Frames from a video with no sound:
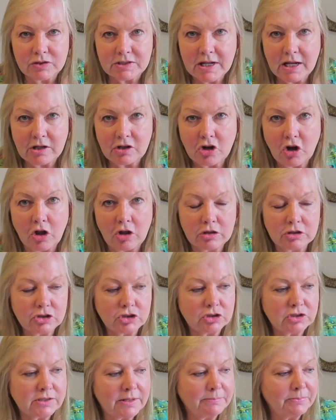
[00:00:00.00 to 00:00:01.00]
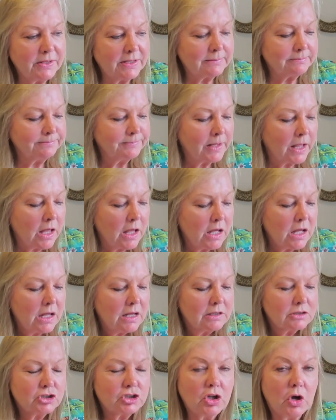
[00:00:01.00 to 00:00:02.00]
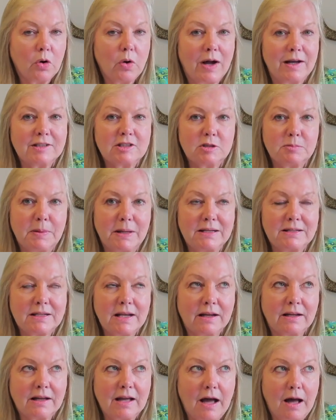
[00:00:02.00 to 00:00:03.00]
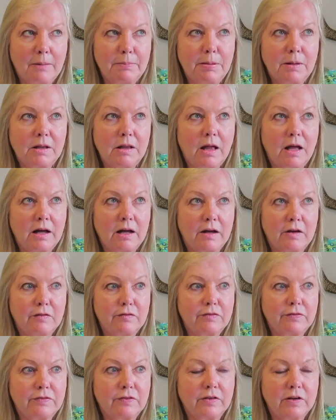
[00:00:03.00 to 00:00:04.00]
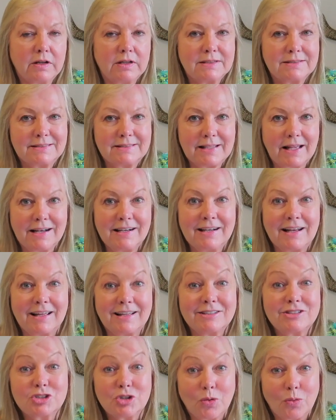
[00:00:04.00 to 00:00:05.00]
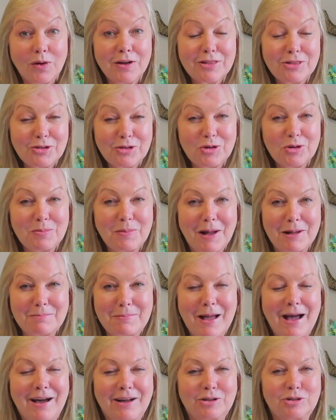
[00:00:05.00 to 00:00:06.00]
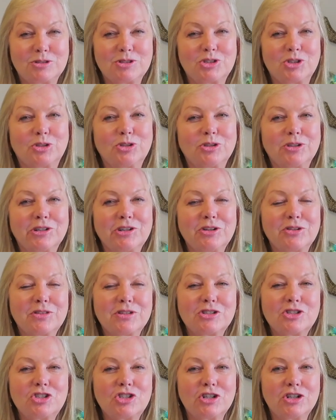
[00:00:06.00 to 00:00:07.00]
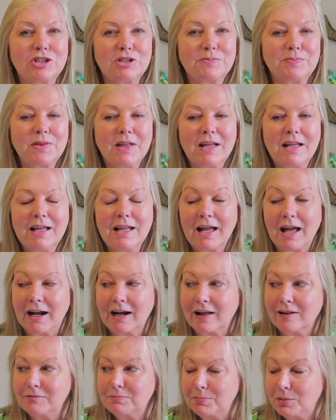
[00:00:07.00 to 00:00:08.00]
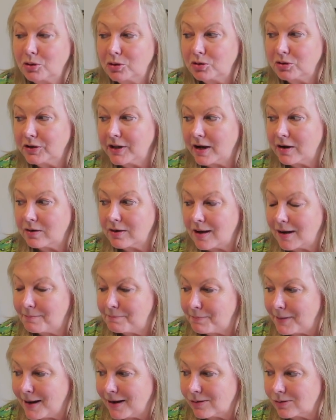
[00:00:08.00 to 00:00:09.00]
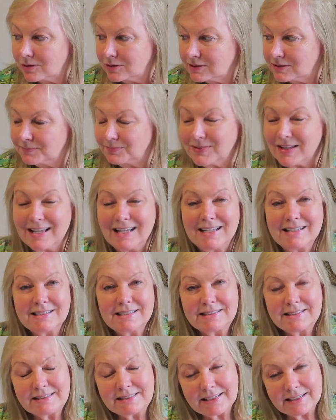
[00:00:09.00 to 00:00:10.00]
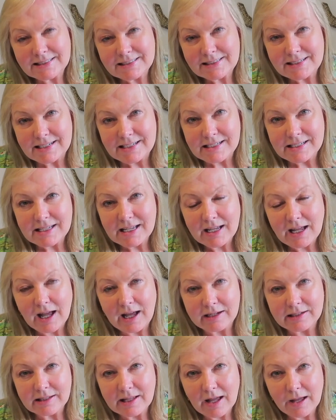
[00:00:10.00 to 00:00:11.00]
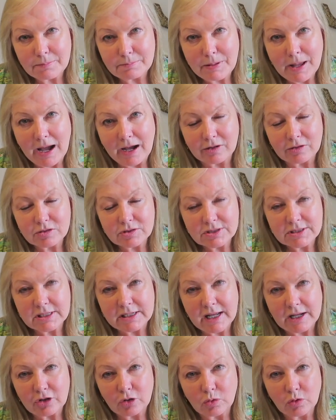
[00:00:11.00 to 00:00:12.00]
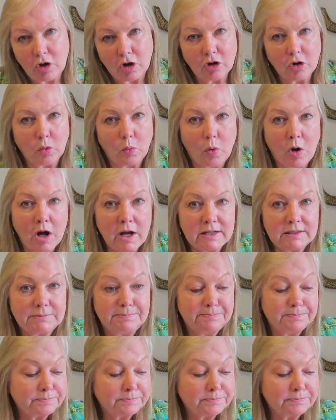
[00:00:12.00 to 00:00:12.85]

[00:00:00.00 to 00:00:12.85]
$10 or something. So I spent a couple of Sundays going through my patterns earlier this year, and I've pulled out about 60 uncut patterns that I no longer want,